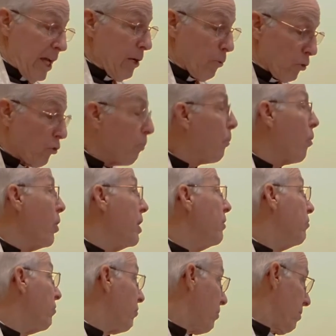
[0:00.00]
He was a
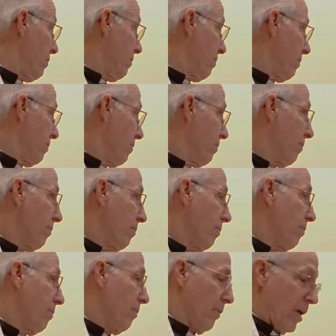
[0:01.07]
priest.
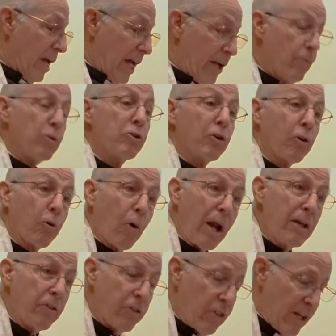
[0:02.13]
He was a
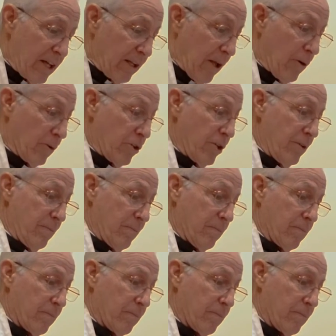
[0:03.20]
great theologian.